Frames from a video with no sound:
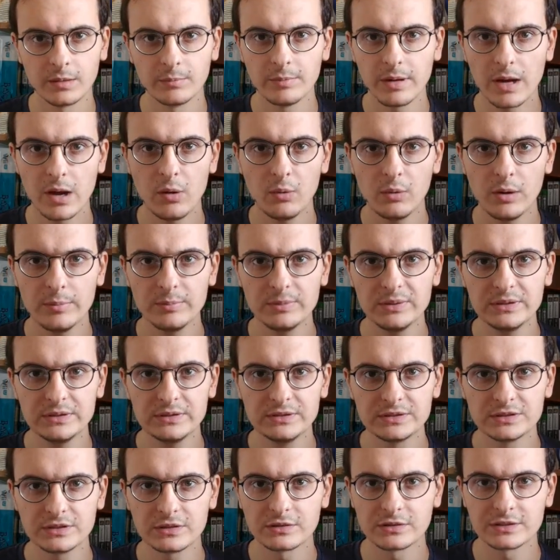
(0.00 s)
Power
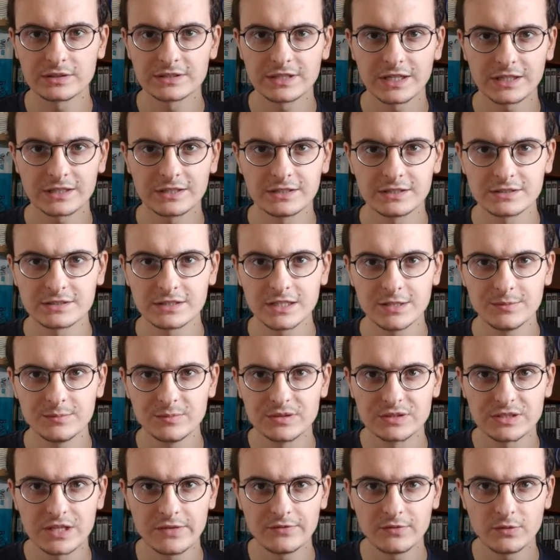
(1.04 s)
weapons are exactly the same
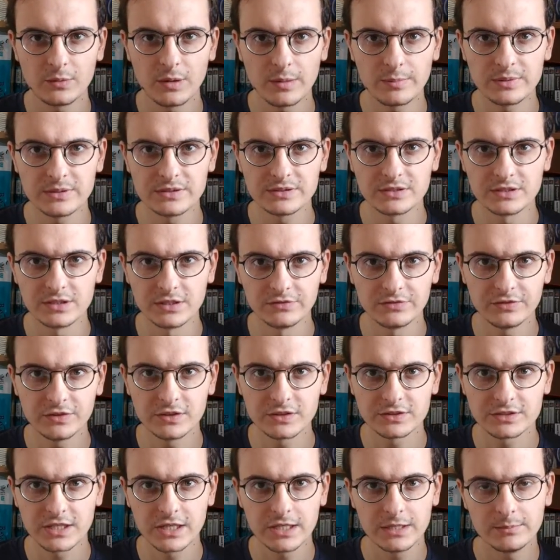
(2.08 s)
as heavy weapons in the
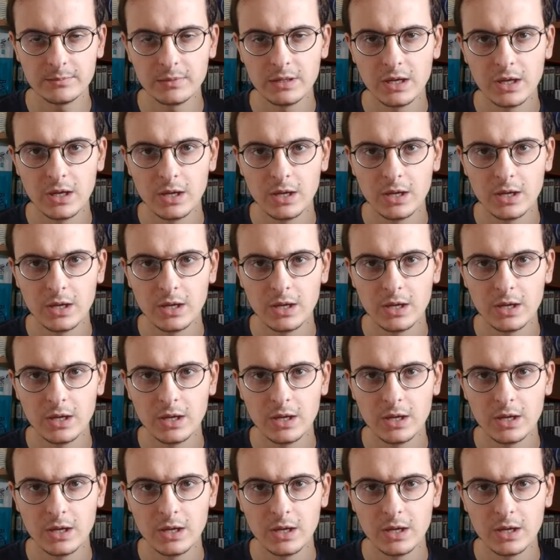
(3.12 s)
first game,